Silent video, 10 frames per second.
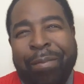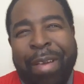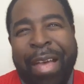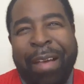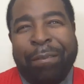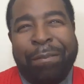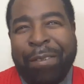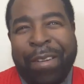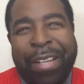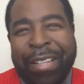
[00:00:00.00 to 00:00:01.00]
have
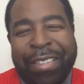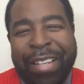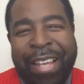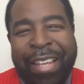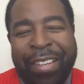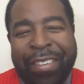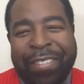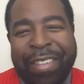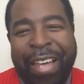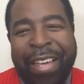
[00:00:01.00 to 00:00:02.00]
fun and
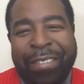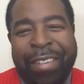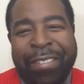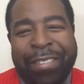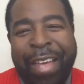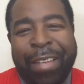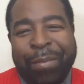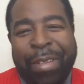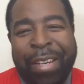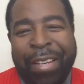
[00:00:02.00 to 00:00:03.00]
excitement